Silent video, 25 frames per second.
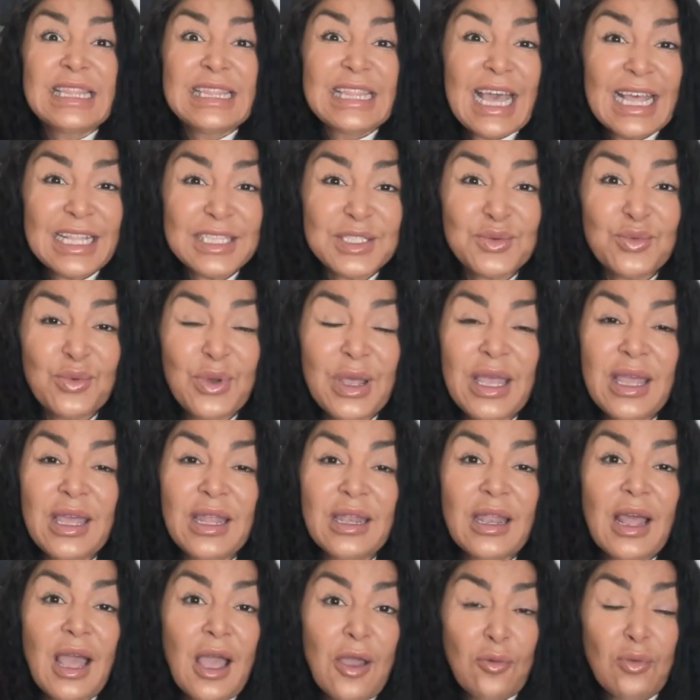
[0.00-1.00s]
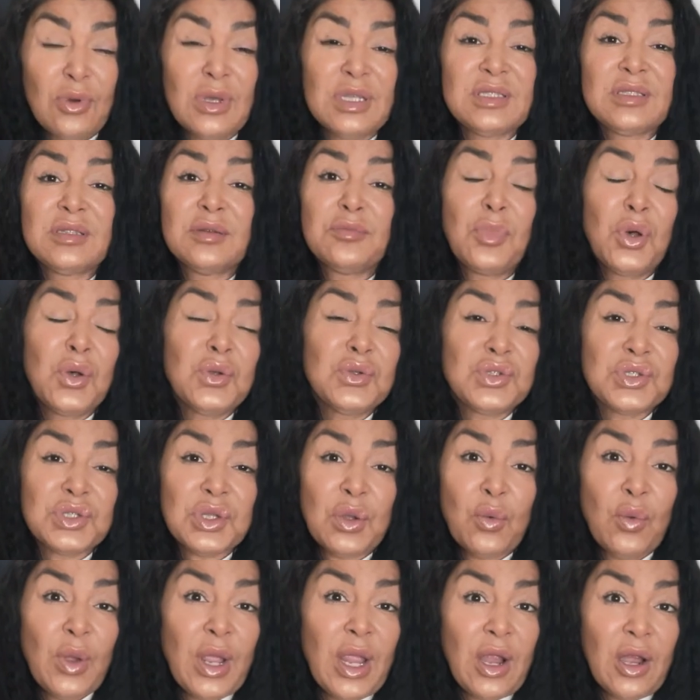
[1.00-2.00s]
that's when I was the most
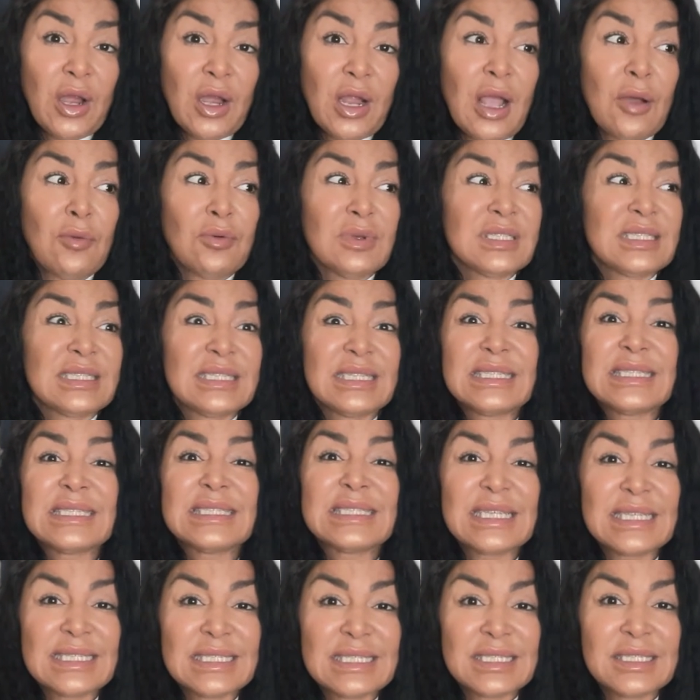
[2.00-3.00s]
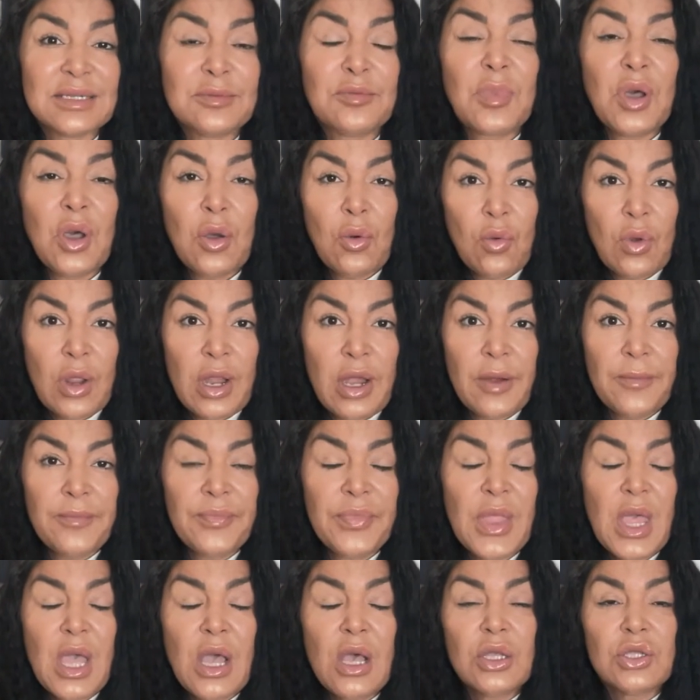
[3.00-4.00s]
aware. I was the system aware.
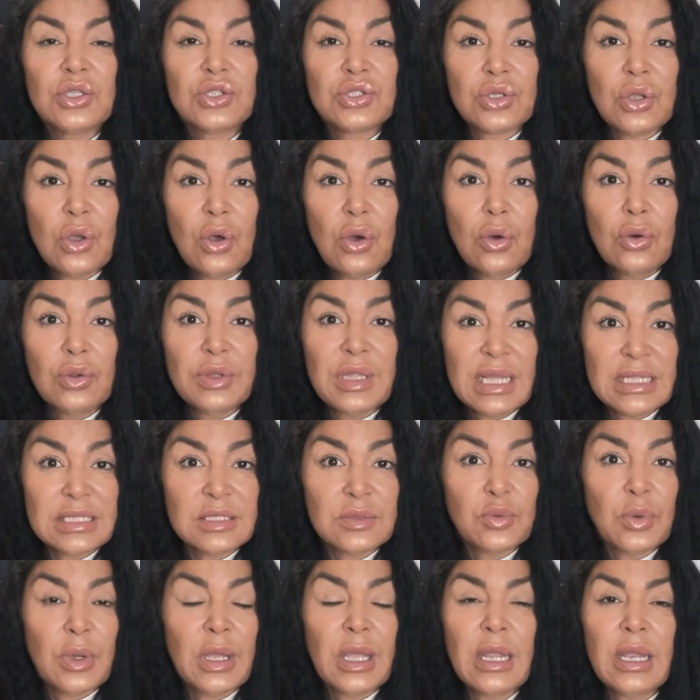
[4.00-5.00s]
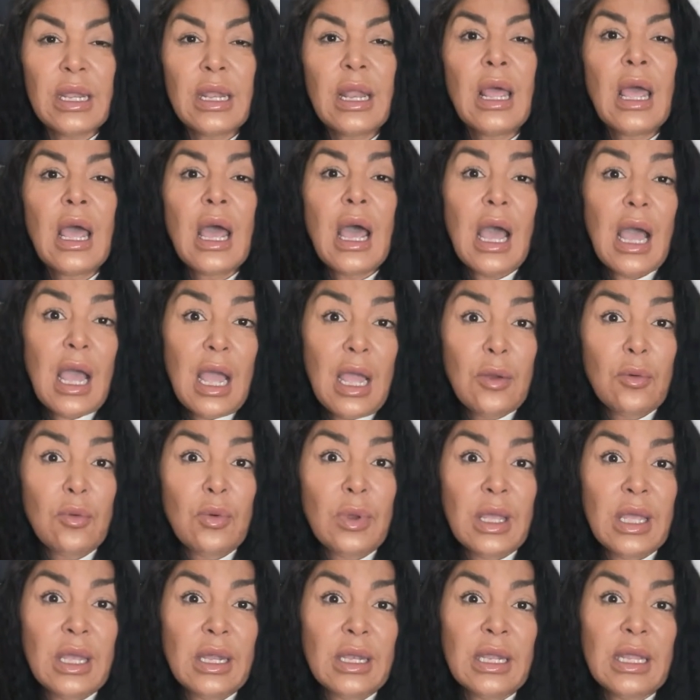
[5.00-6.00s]
So that's when I
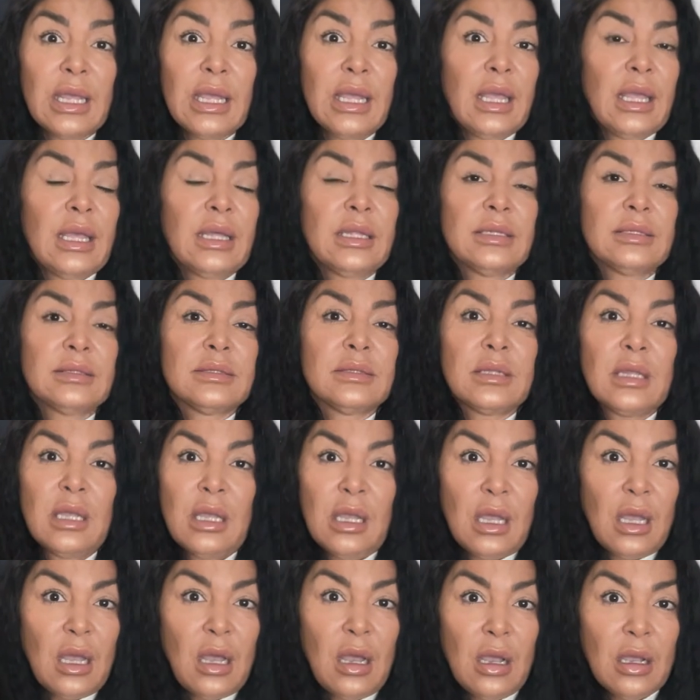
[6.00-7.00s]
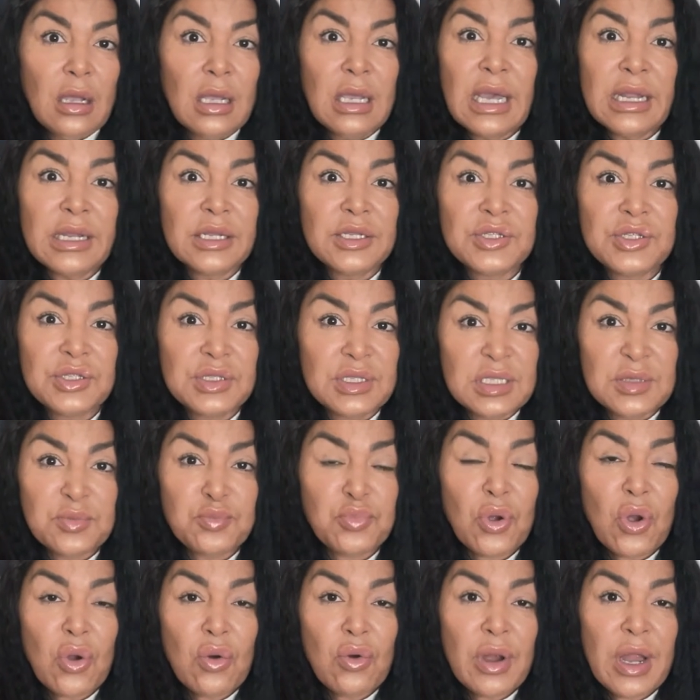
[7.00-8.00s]
went and uh, got into this
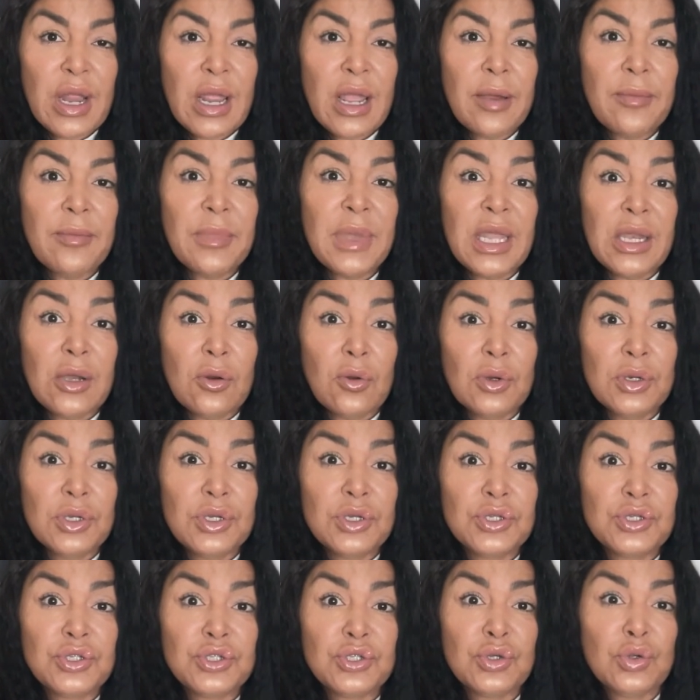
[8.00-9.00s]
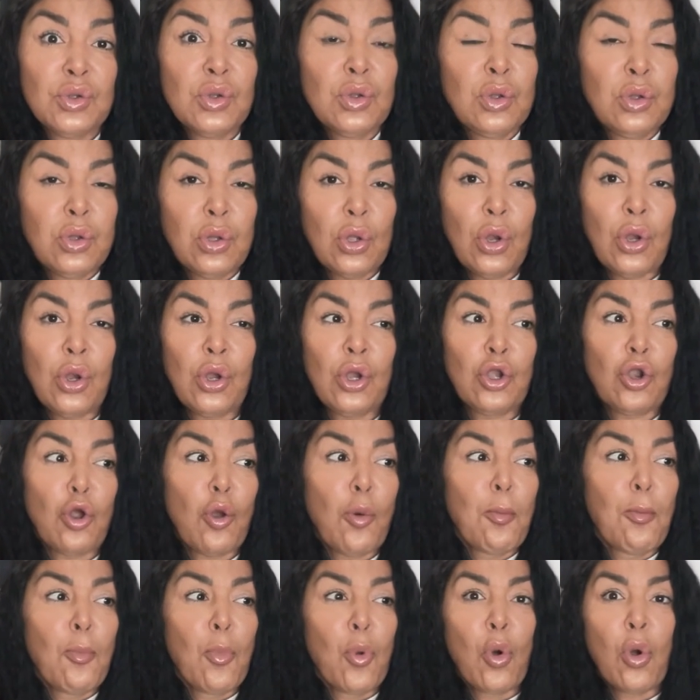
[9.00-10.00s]
program in order to learn
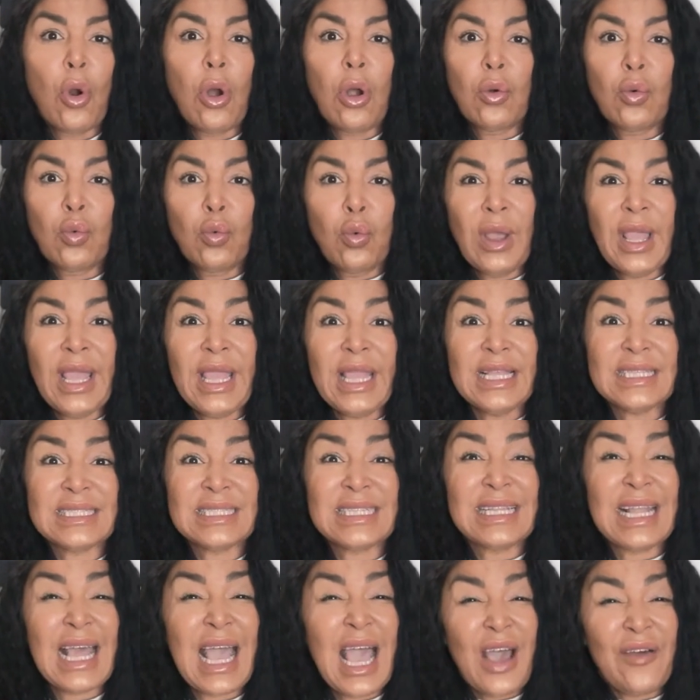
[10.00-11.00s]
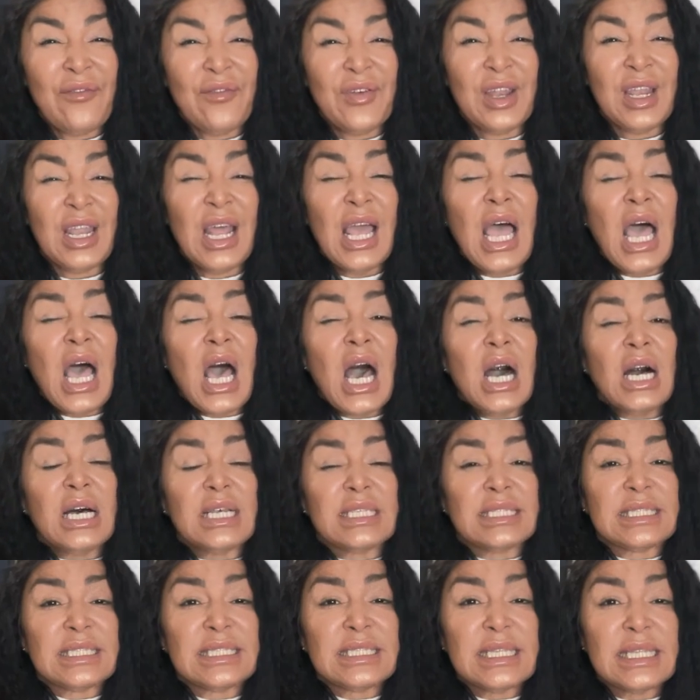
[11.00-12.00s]
more ways and having a
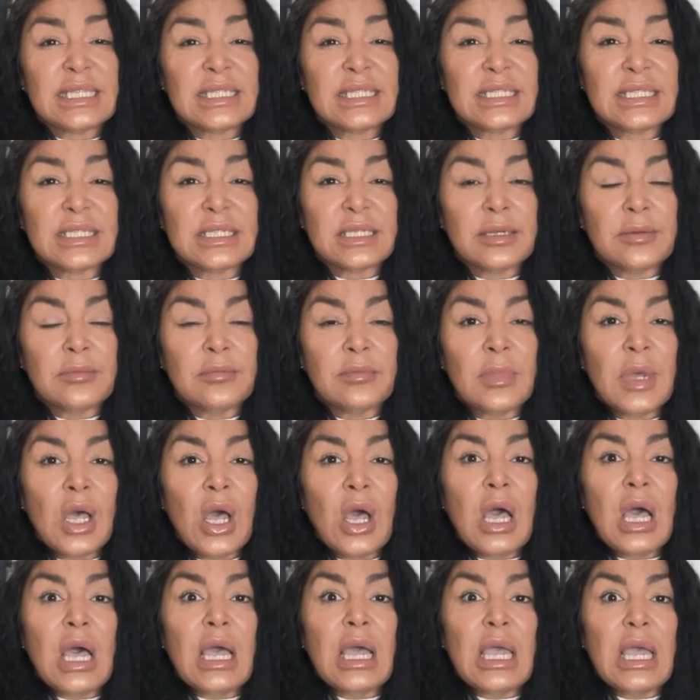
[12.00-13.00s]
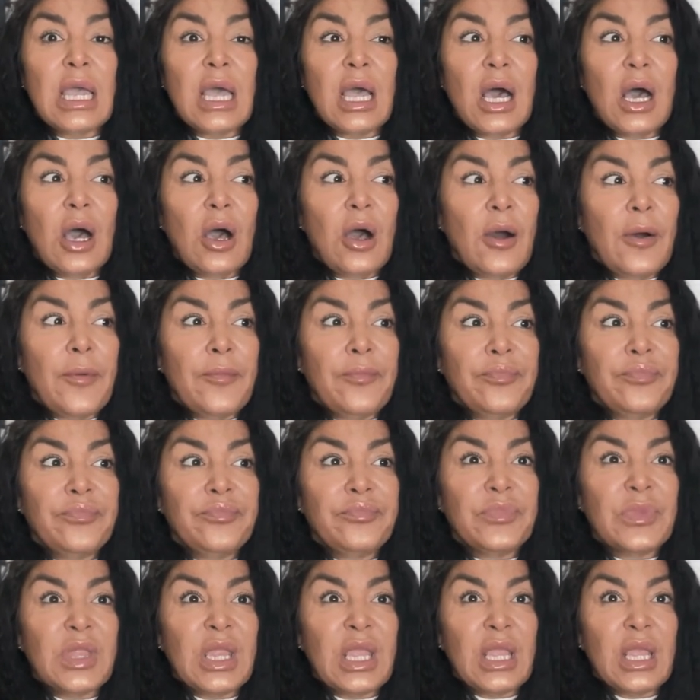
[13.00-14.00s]
system
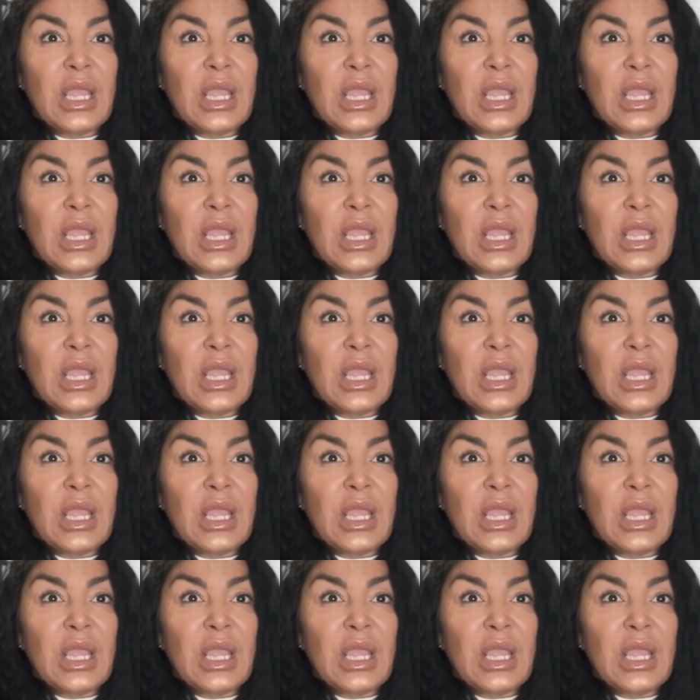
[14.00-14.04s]
um,